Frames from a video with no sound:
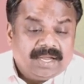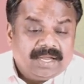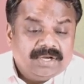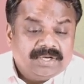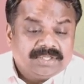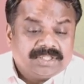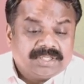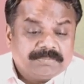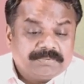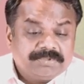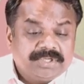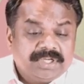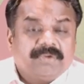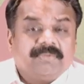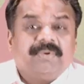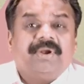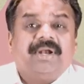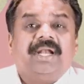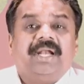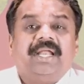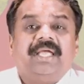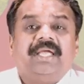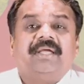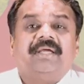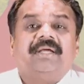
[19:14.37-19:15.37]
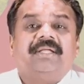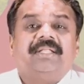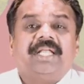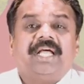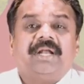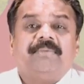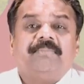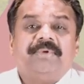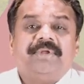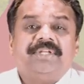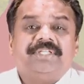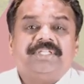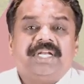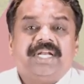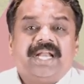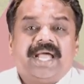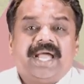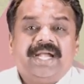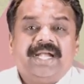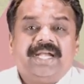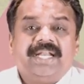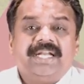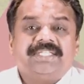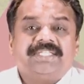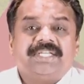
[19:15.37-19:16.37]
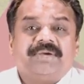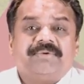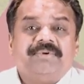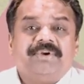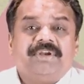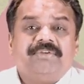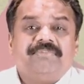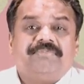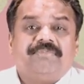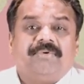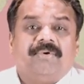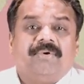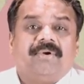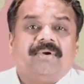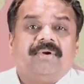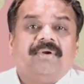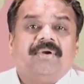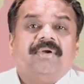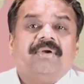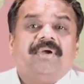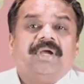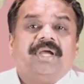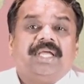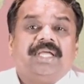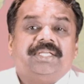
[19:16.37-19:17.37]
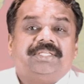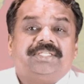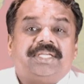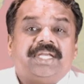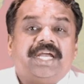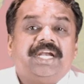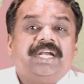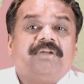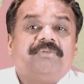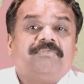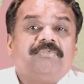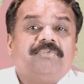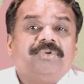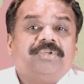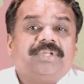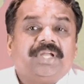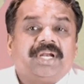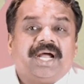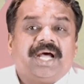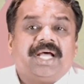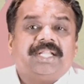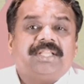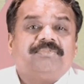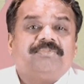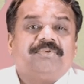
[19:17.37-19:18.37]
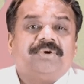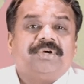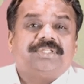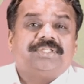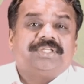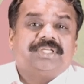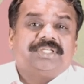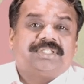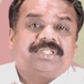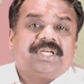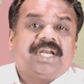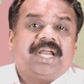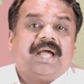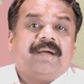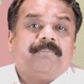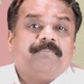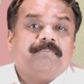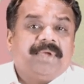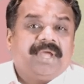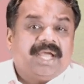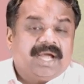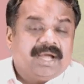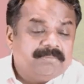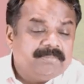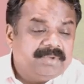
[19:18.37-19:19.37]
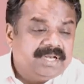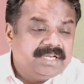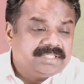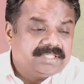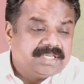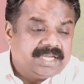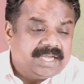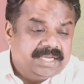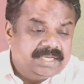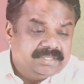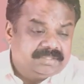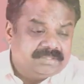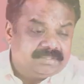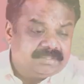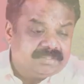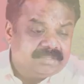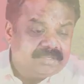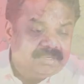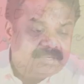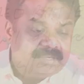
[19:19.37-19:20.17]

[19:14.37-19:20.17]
subsequently, that means in 1974, a state of Gujarat versus the Ambika Mills case,